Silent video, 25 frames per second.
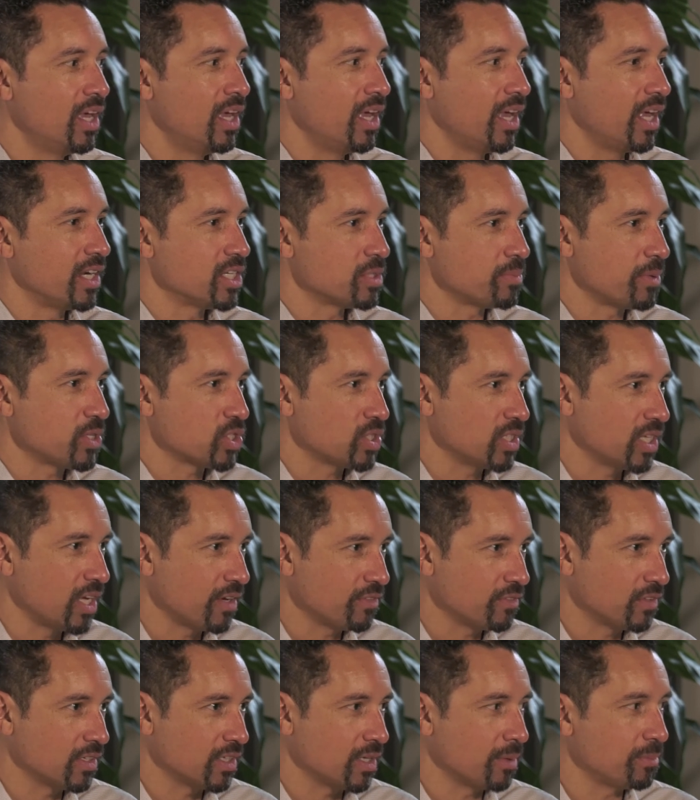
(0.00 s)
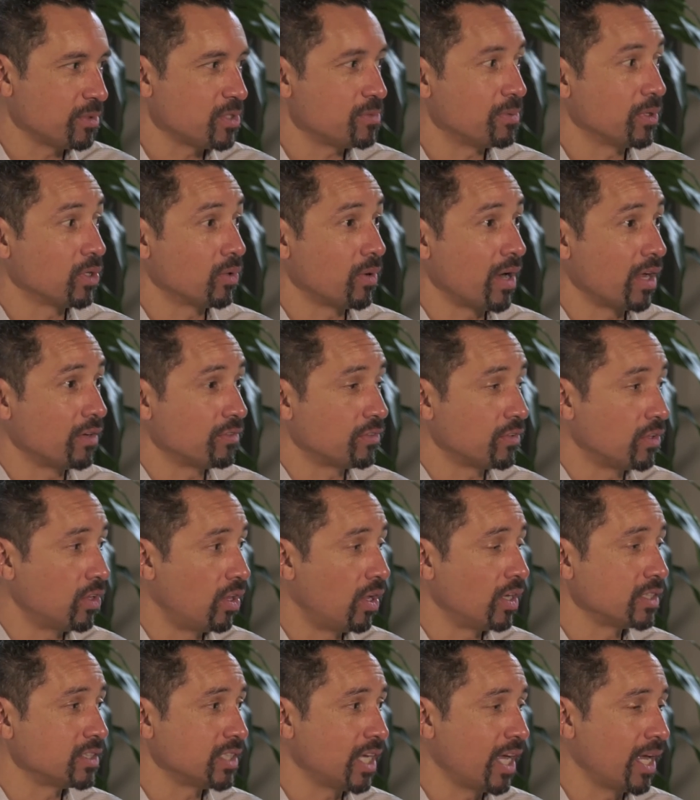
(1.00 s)
And especially after the company's been around for a
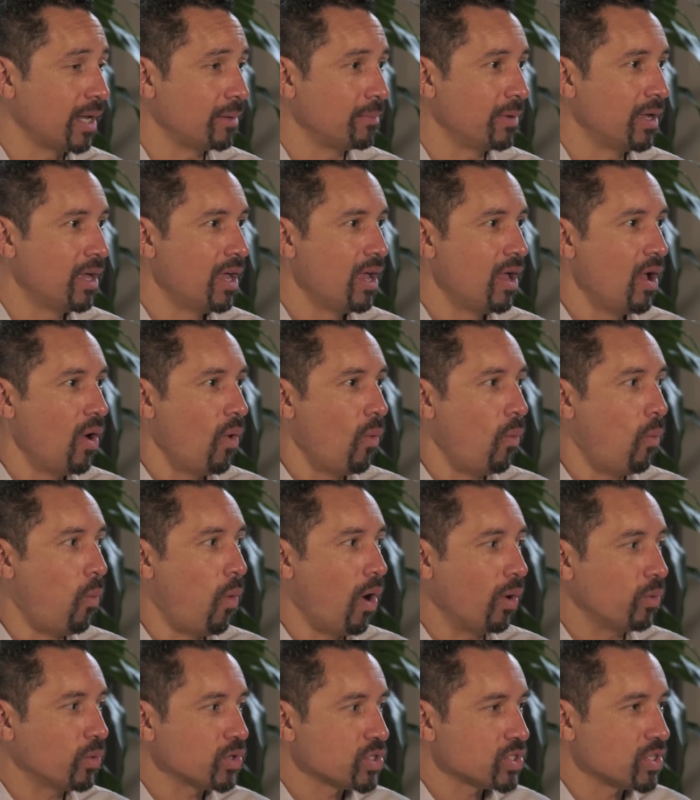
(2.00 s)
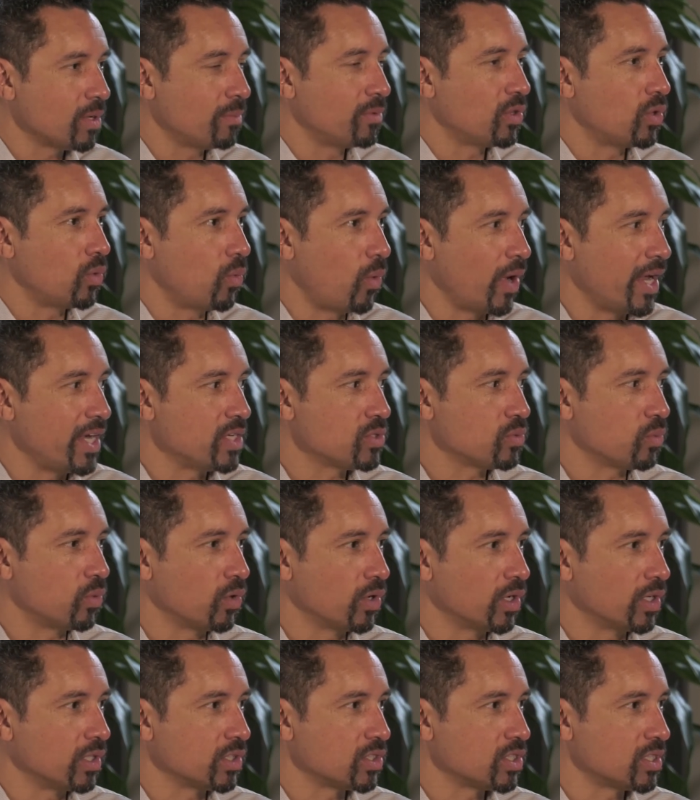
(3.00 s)
long time, what were some of the ways
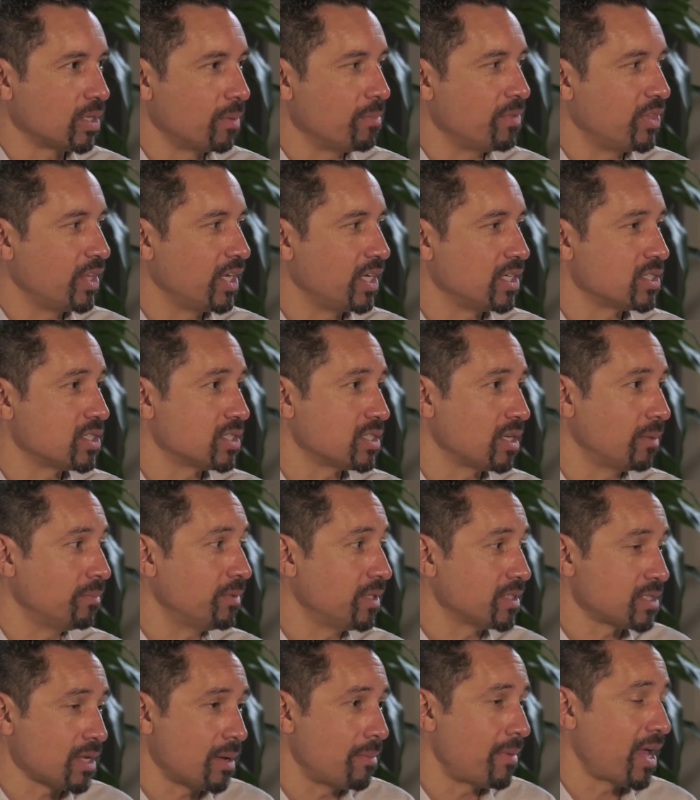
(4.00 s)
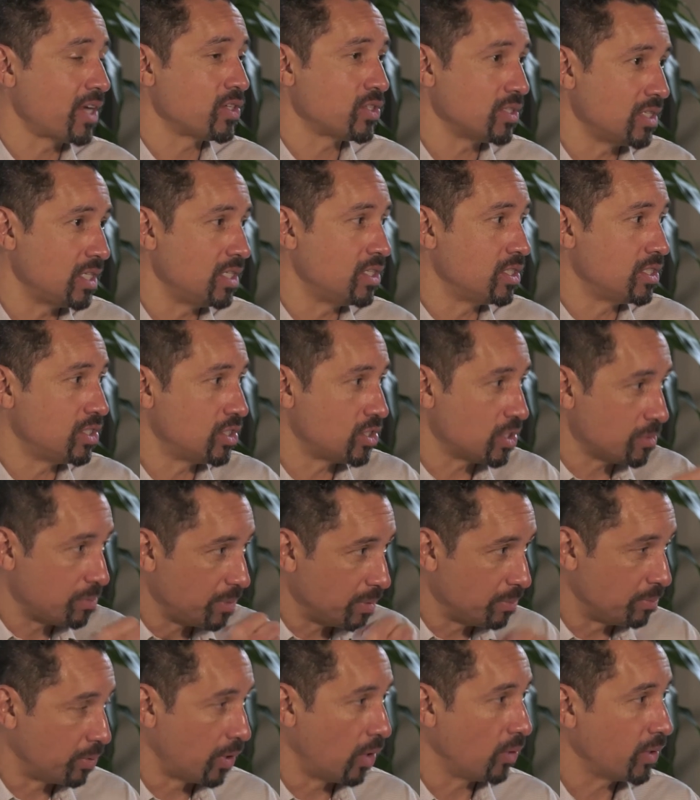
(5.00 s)
where some things, some things I imagine needed to just be
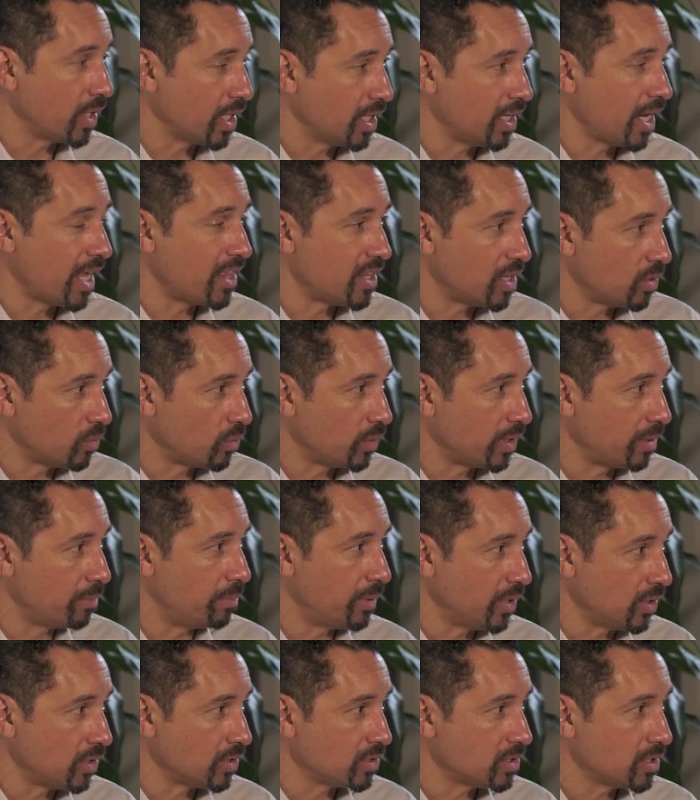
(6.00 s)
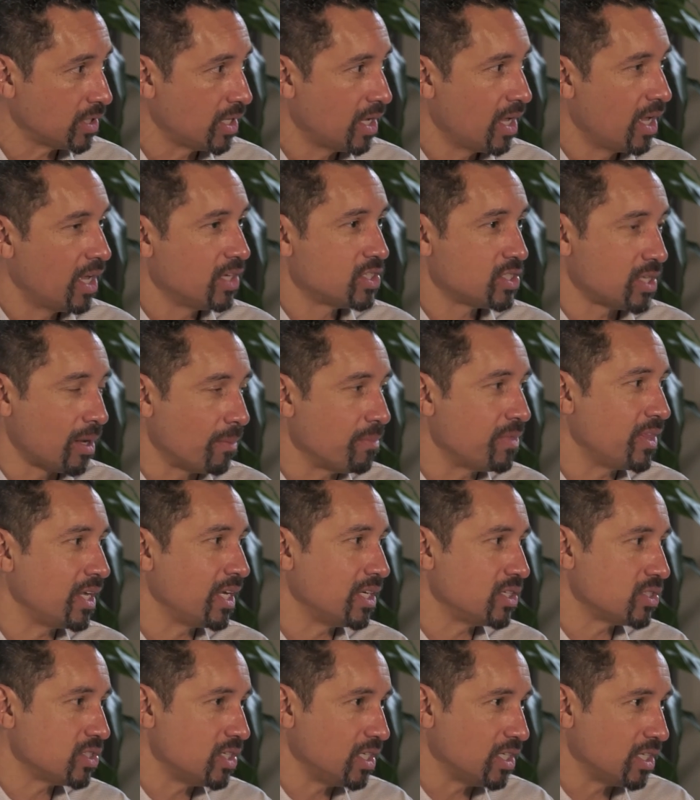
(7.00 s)
broken and then rebuilt. Some
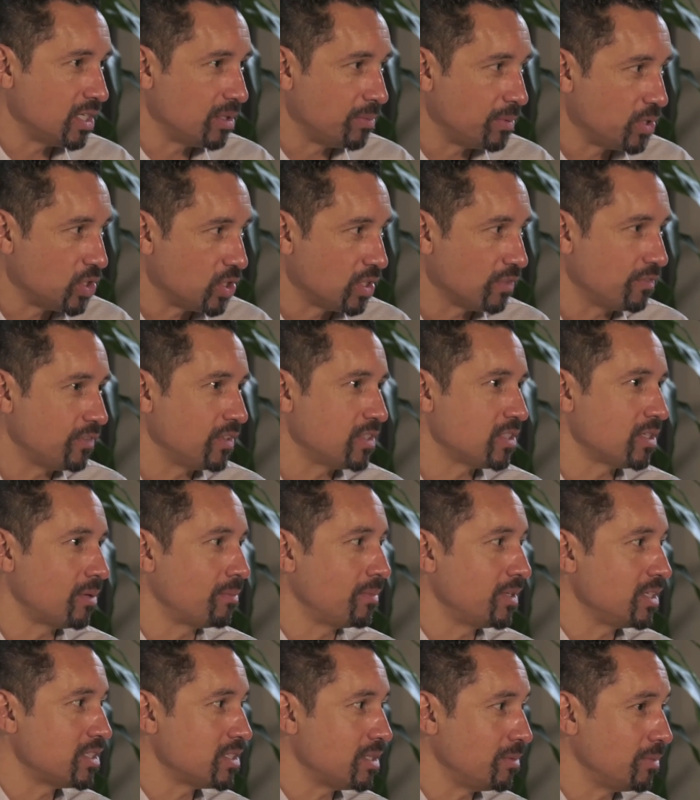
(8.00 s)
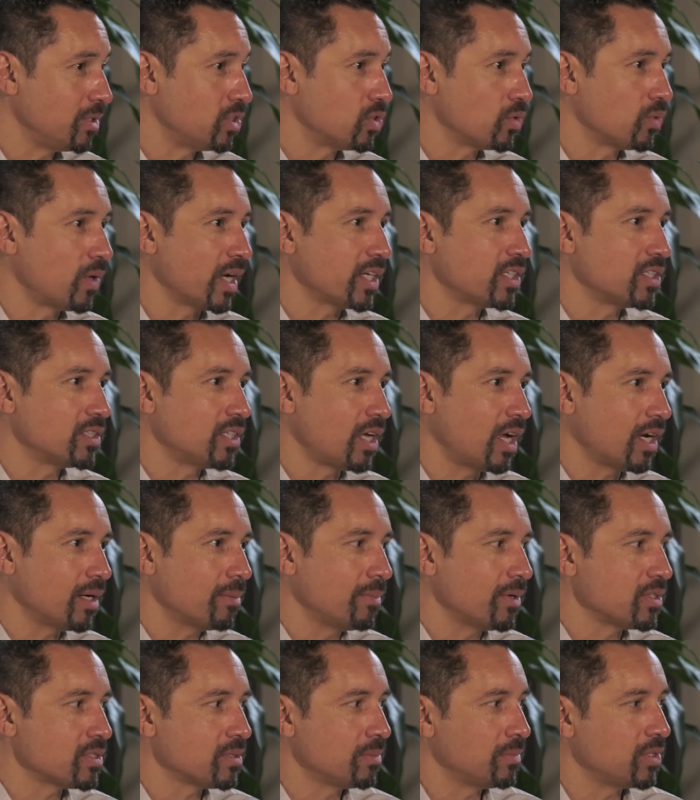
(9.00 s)
things needed to be shifted. Some things need to be directed. Talk
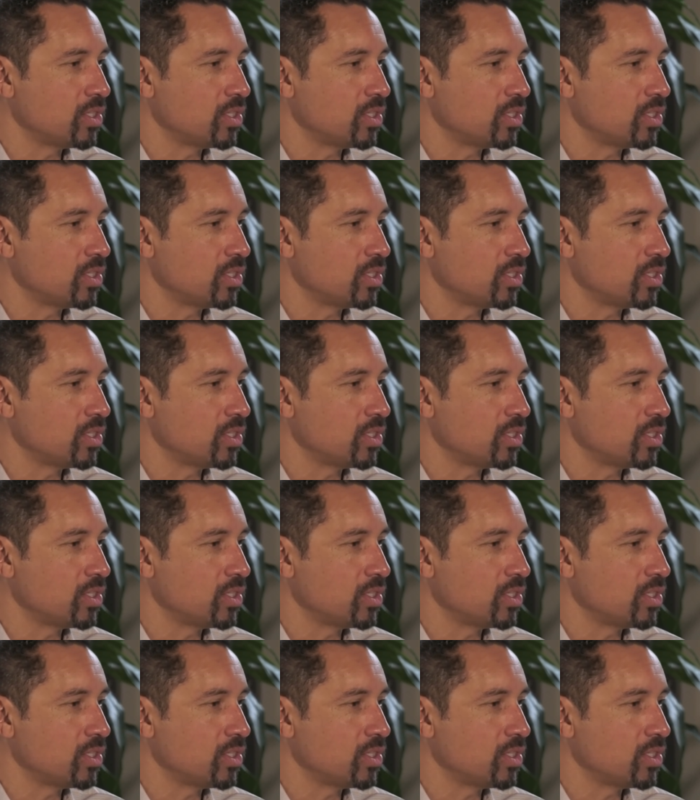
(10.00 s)
about some of the